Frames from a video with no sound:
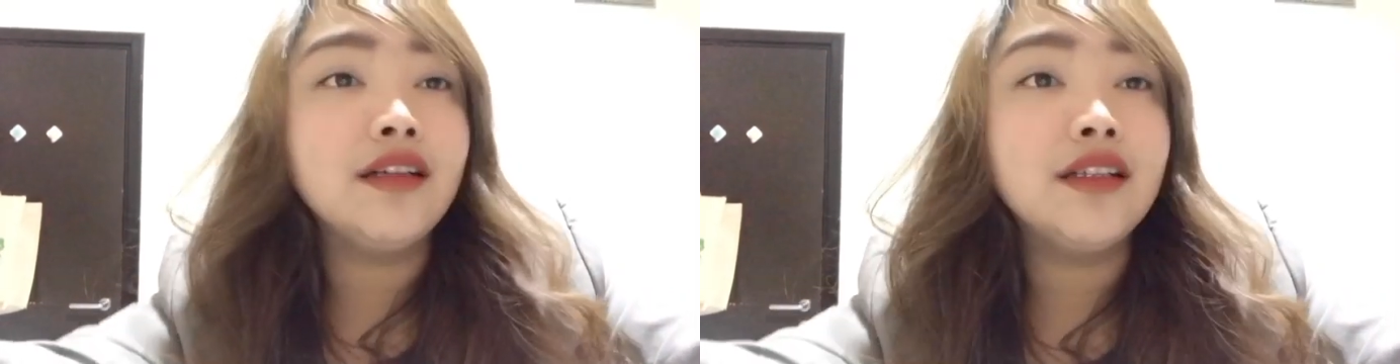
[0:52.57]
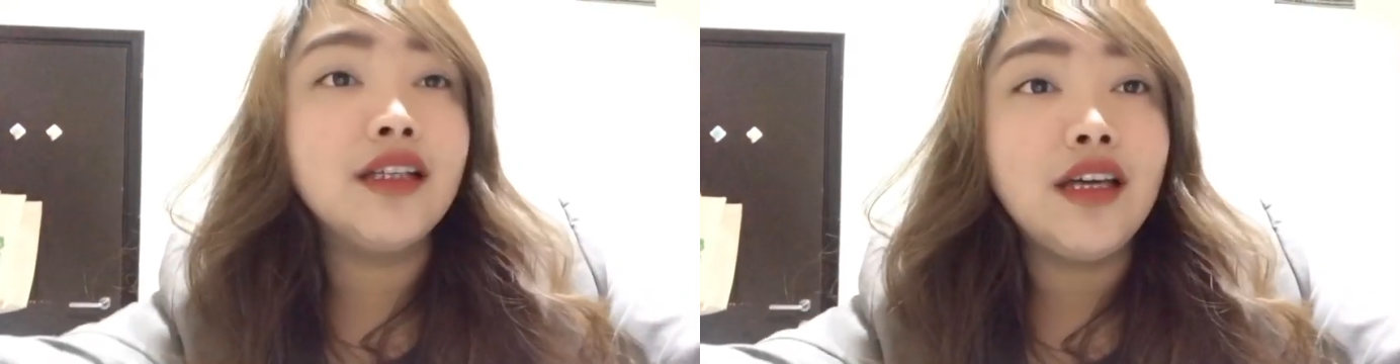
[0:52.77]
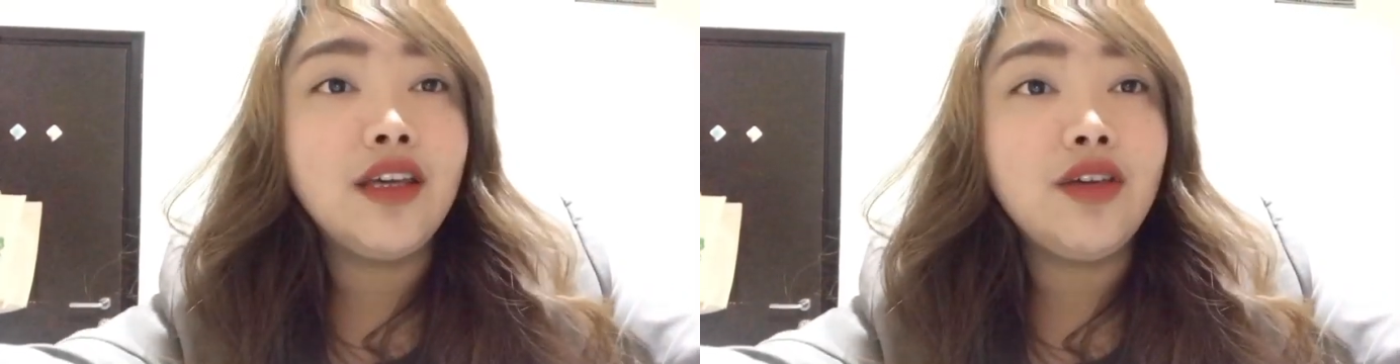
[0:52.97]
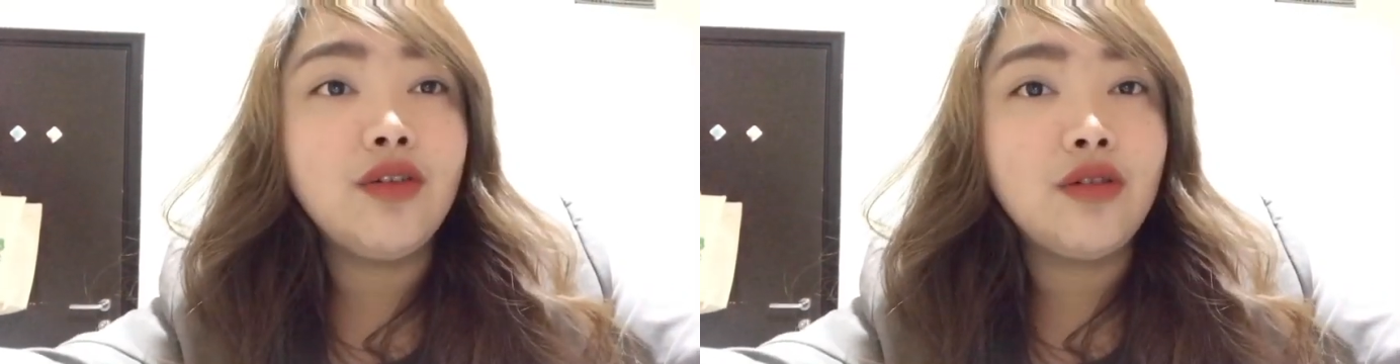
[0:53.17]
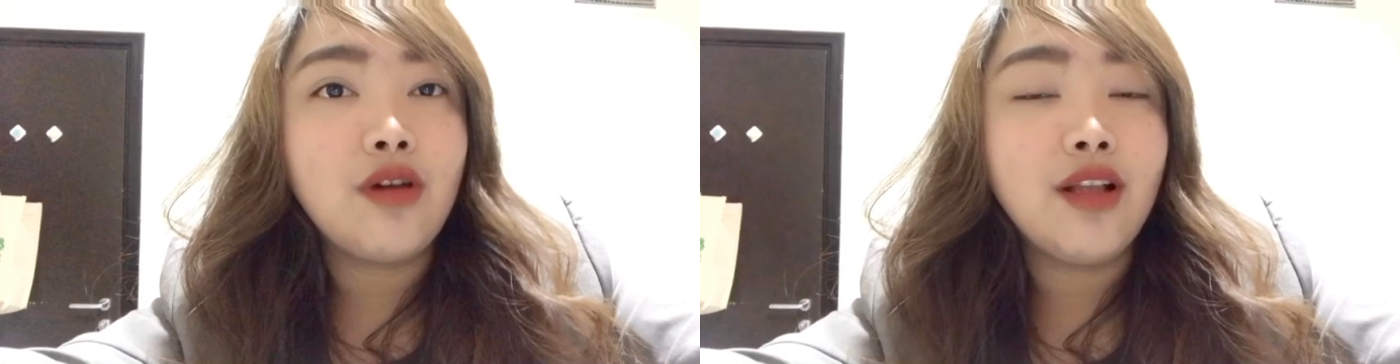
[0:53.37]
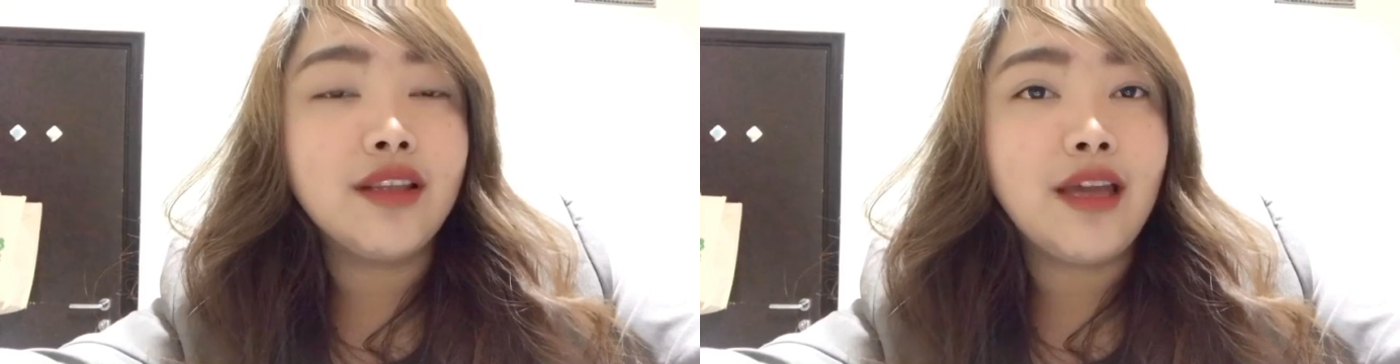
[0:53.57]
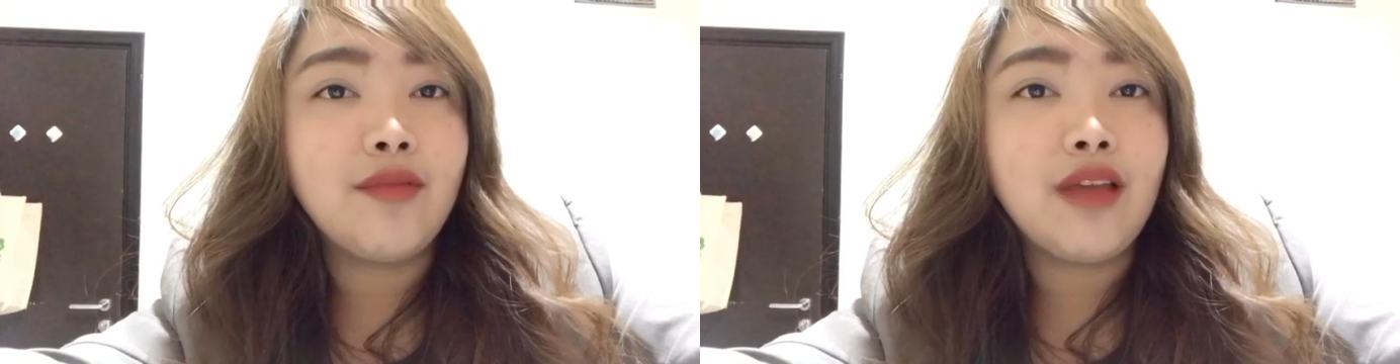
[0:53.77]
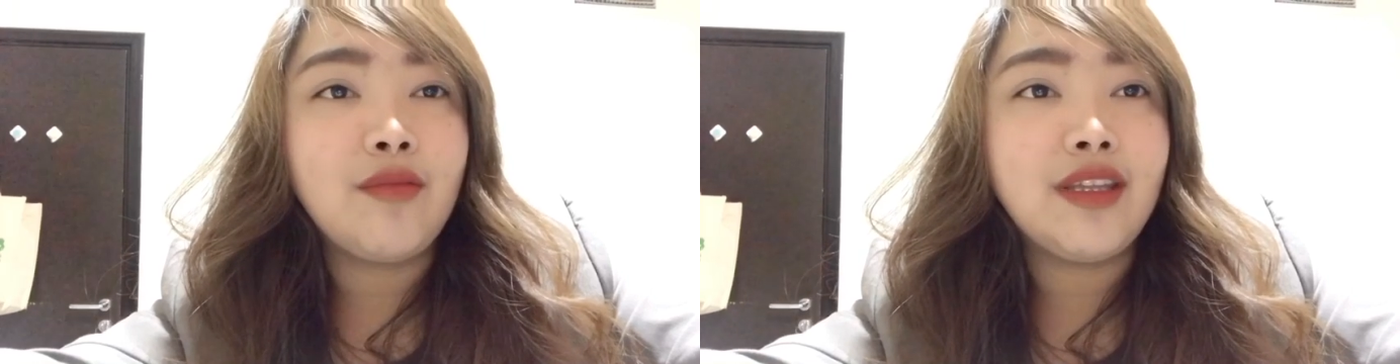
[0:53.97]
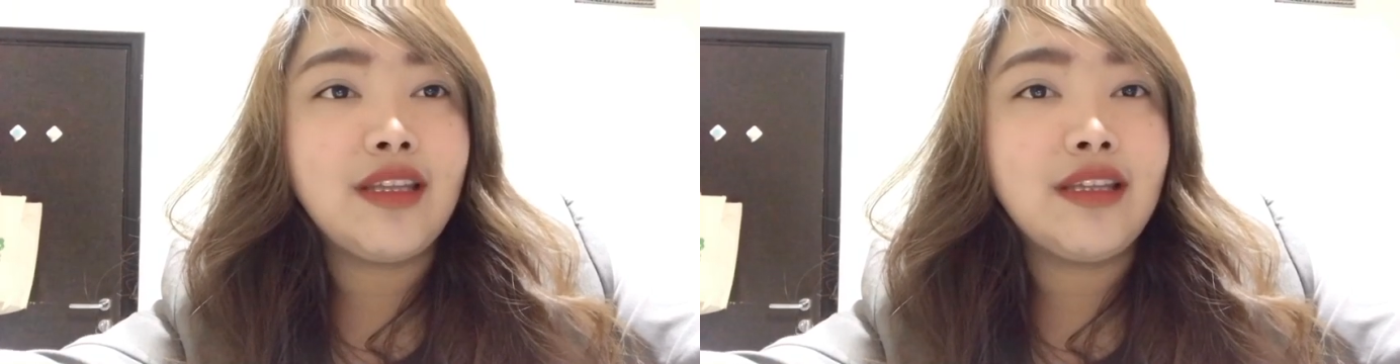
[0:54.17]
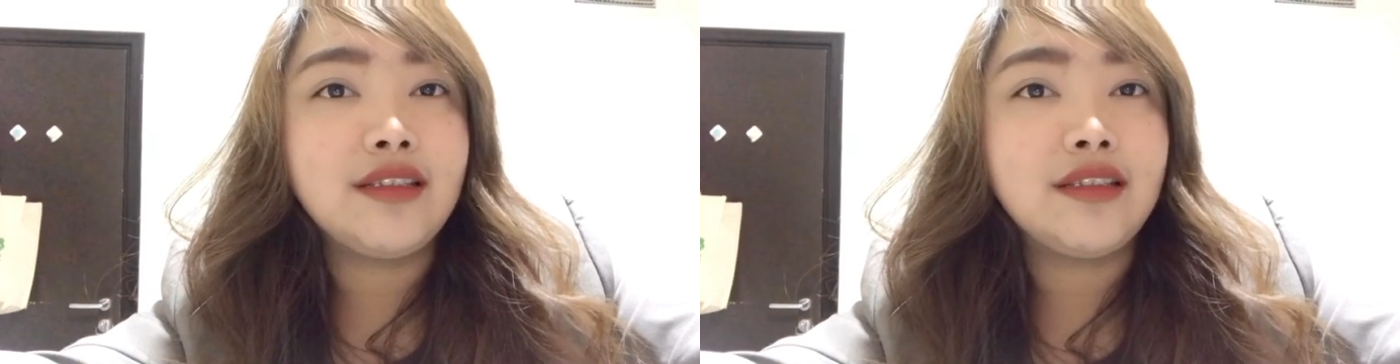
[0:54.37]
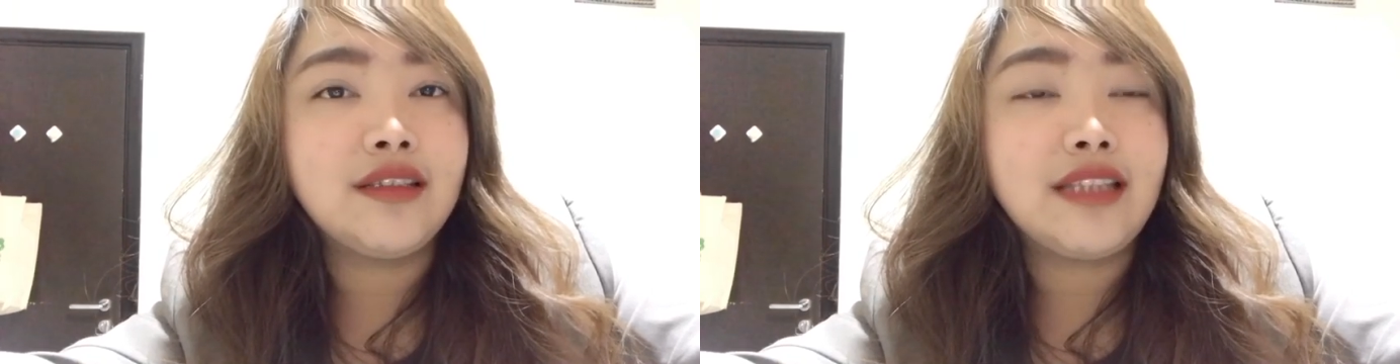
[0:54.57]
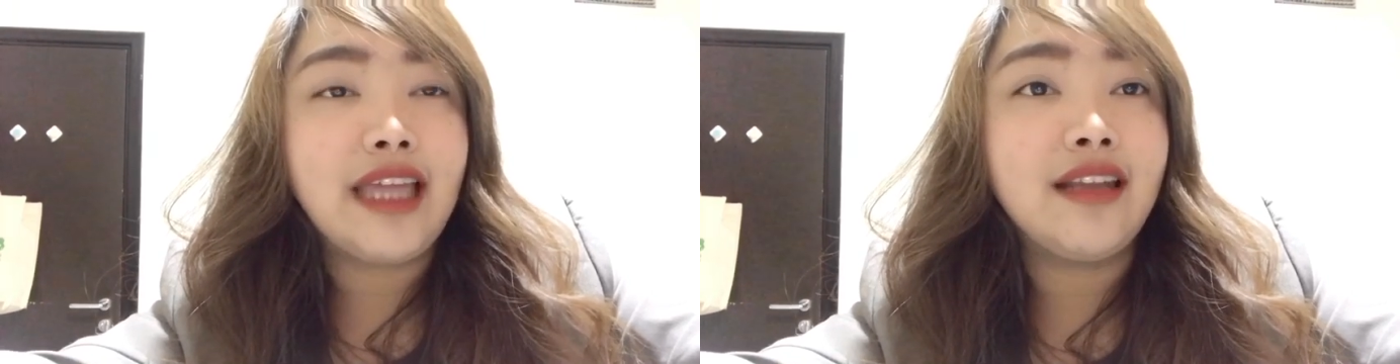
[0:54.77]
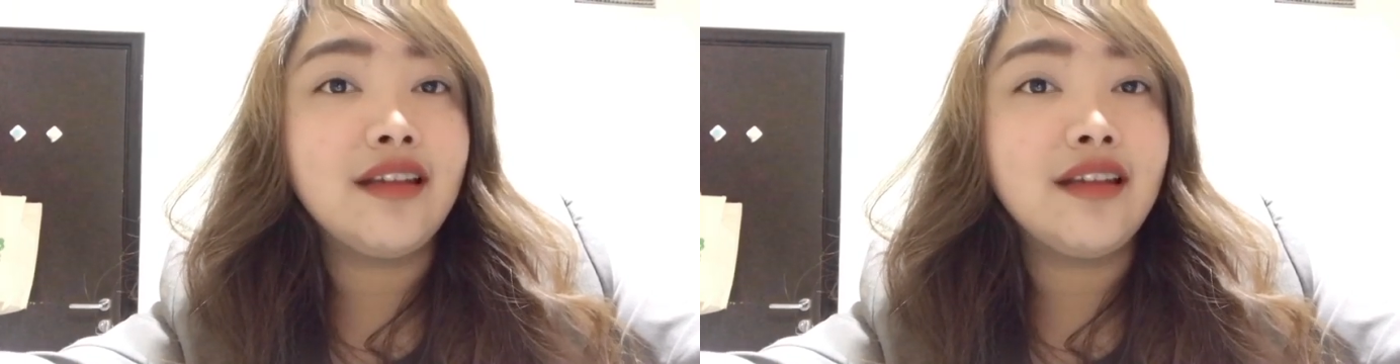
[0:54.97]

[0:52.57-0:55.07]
Yung call time namin is ten.